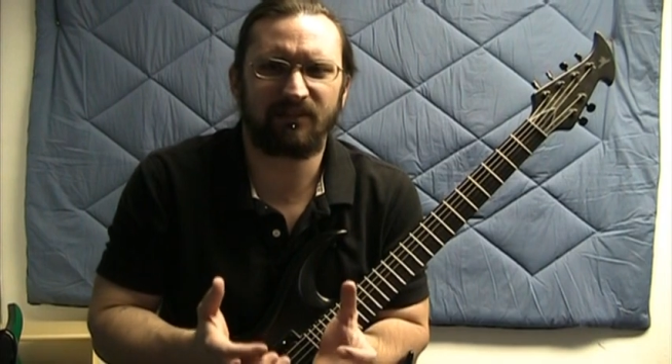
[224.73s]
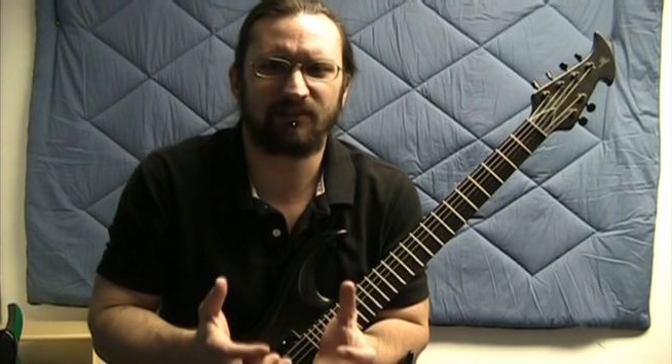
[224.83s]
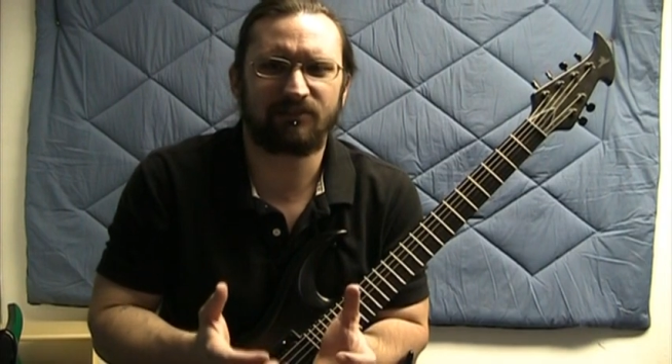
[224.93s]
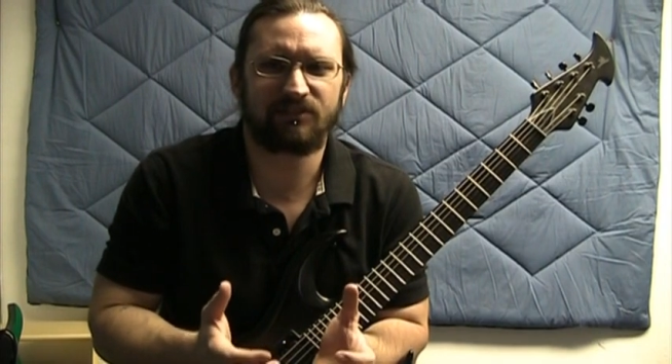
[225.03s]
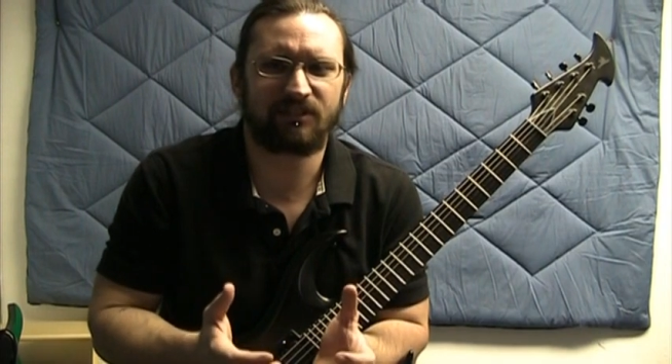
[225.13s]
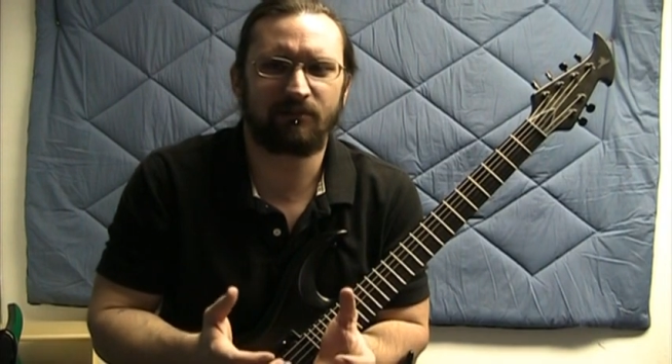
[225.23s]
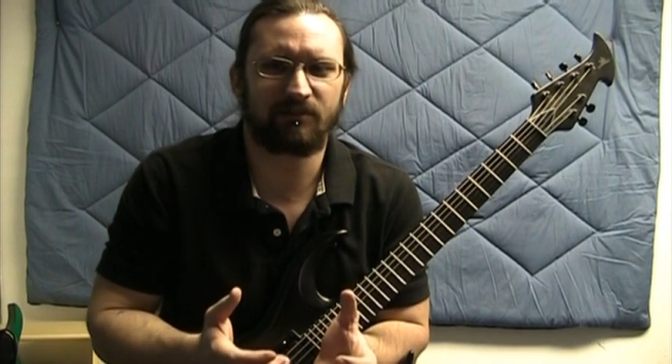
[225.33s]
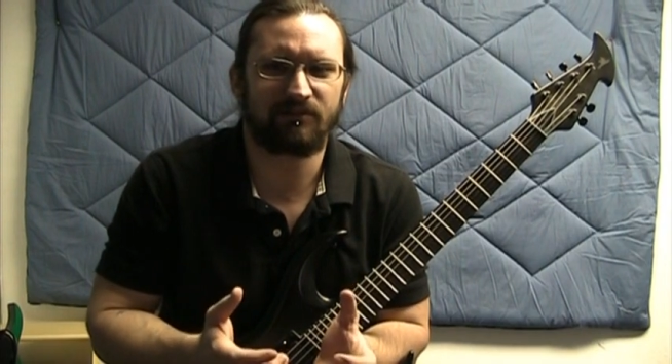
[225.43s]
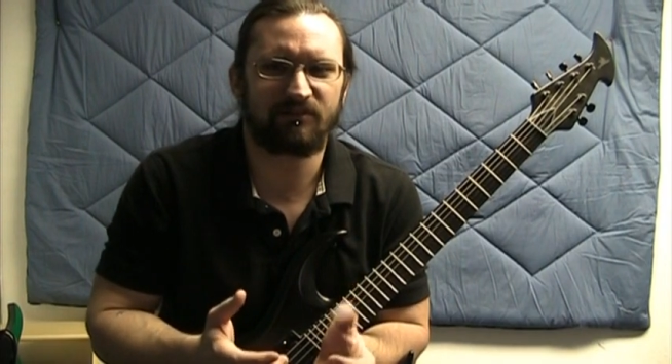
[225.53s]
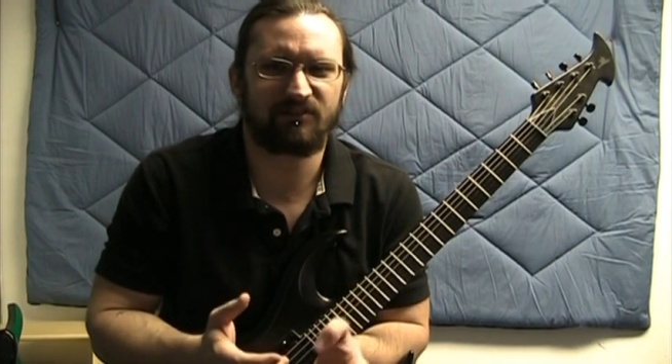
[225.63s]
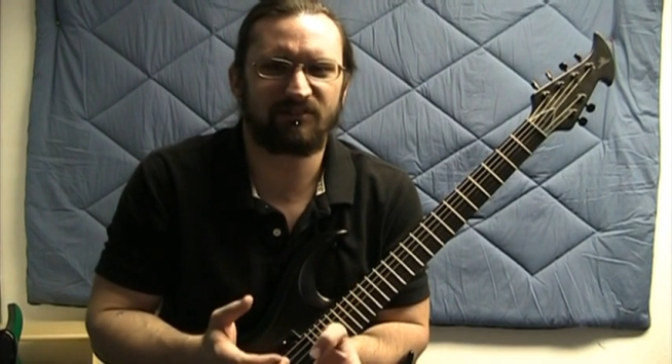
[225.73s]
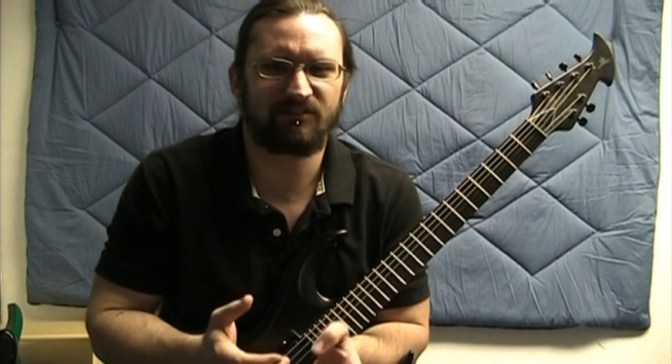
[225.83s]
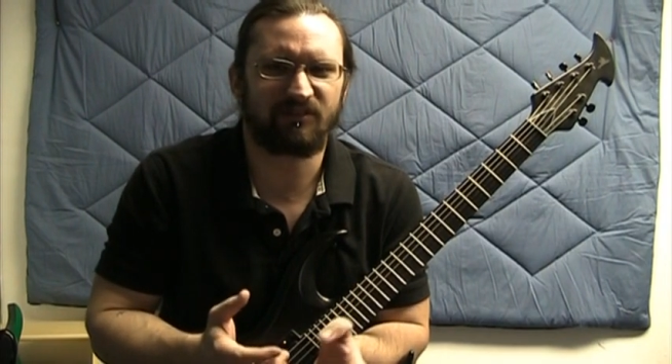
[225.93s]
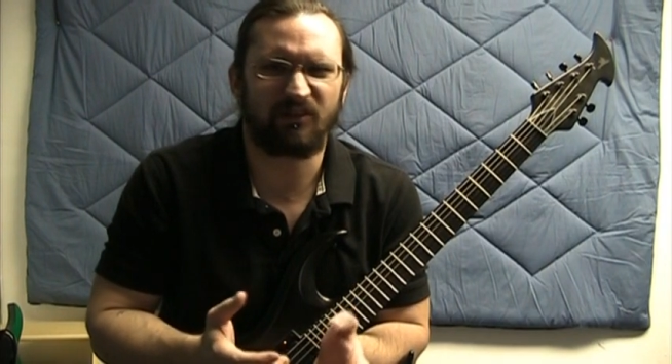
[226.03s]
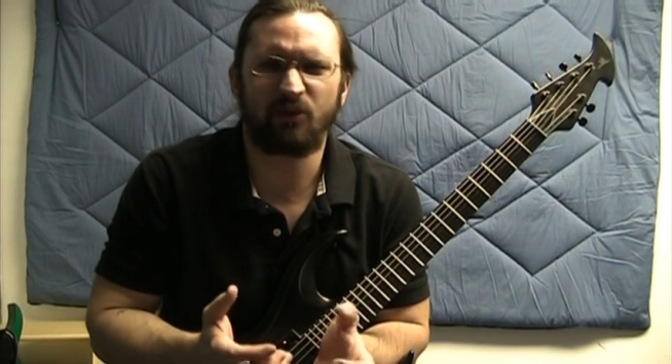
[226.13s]
feeling in their stomach that
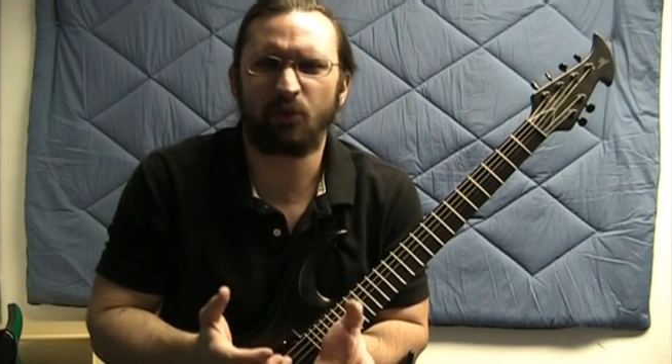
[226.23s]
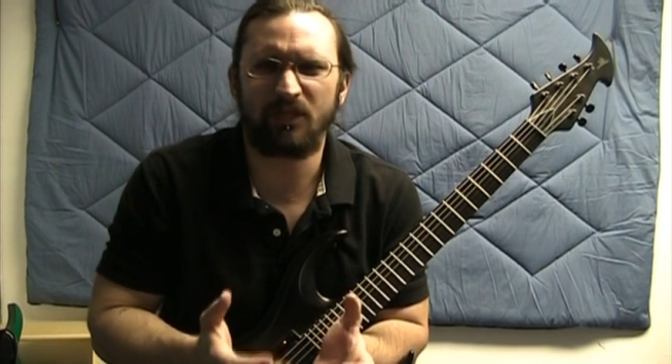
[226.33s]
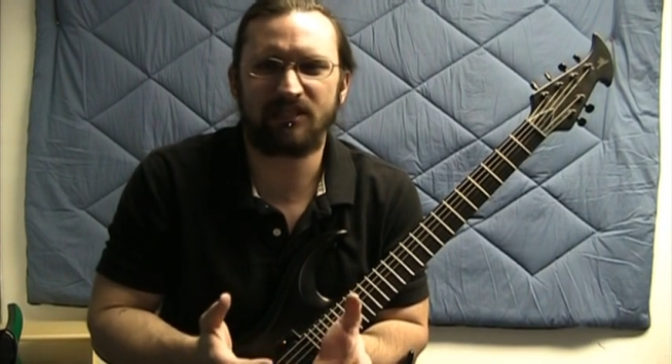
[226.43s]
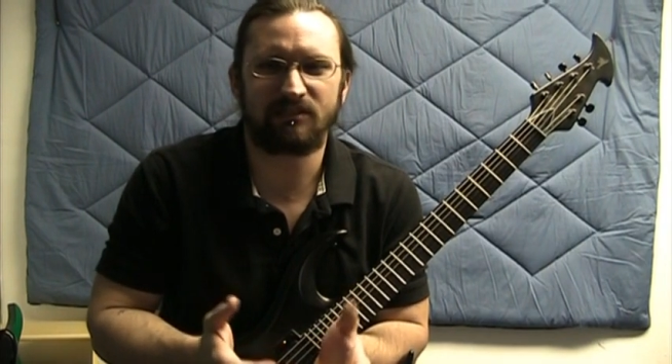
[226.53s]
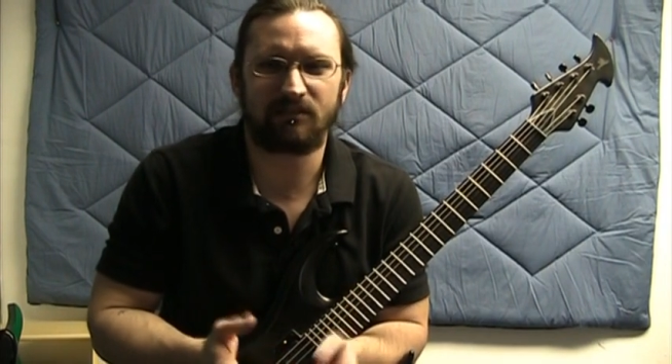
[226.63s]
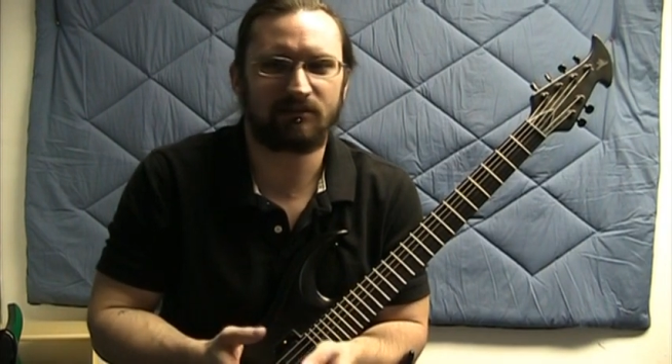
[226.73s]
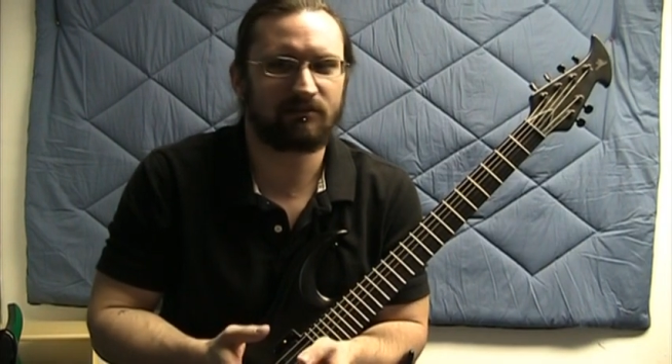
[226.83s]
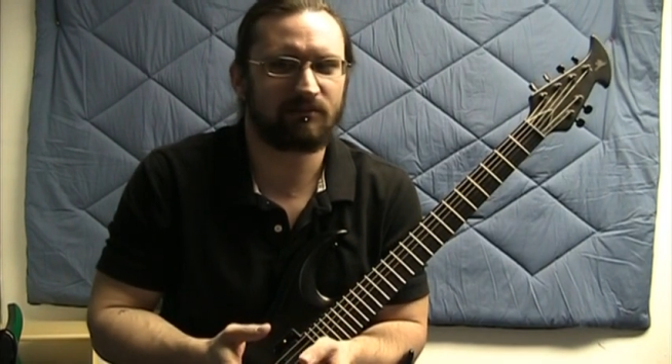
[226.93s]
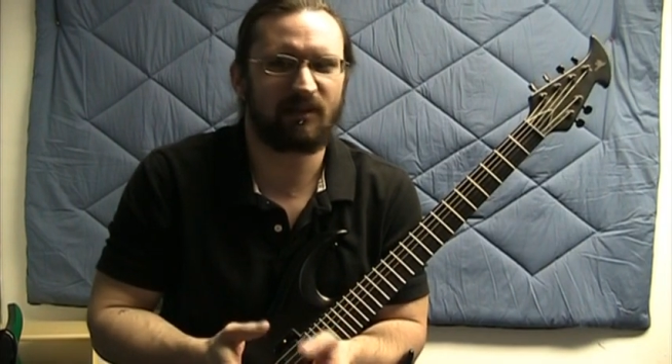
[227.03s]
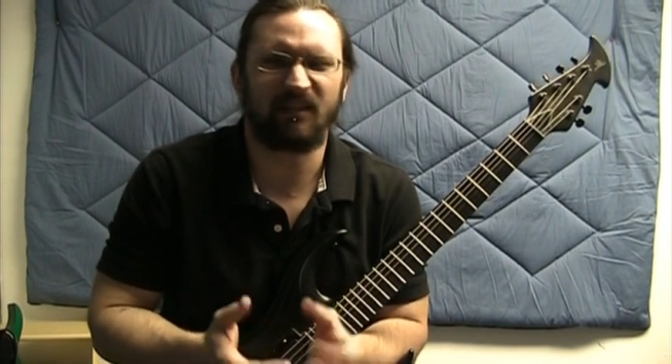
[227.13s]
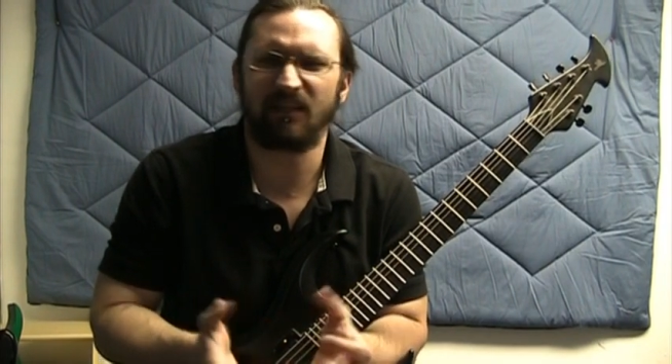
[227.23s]
they're queasy.